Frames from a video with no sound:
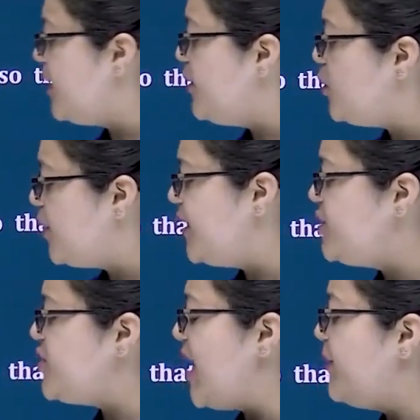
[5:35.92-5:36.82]
into grit
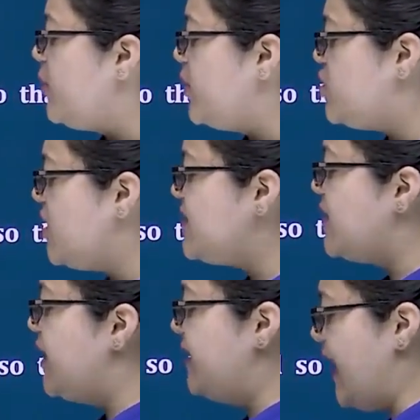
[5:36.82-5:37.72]
chamber, which is
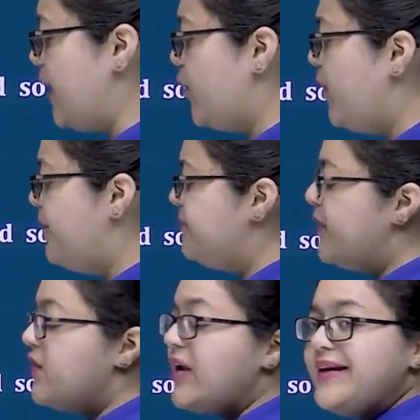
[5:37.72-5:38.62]
a narrow
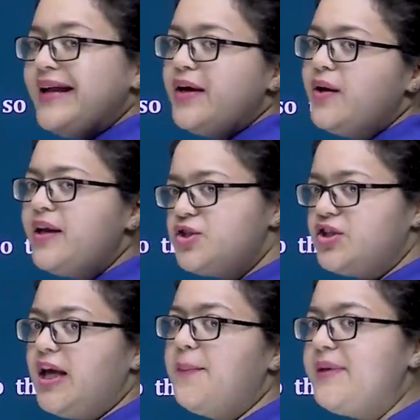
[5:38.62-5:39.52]
rectangular
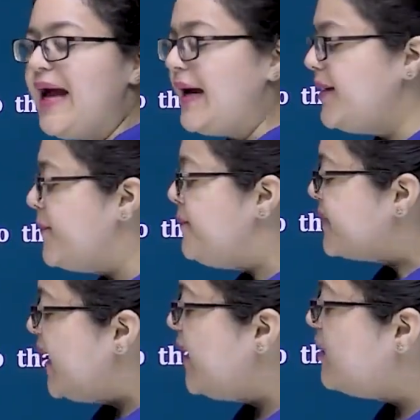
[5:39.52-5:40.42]
shaped tank.
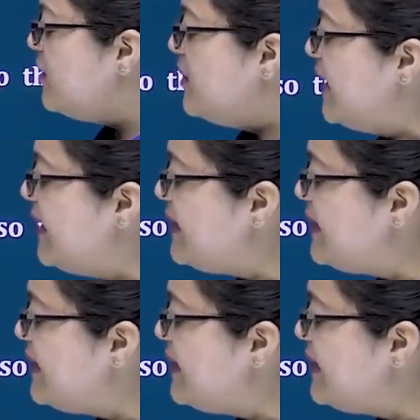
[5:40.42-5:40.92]
Here, it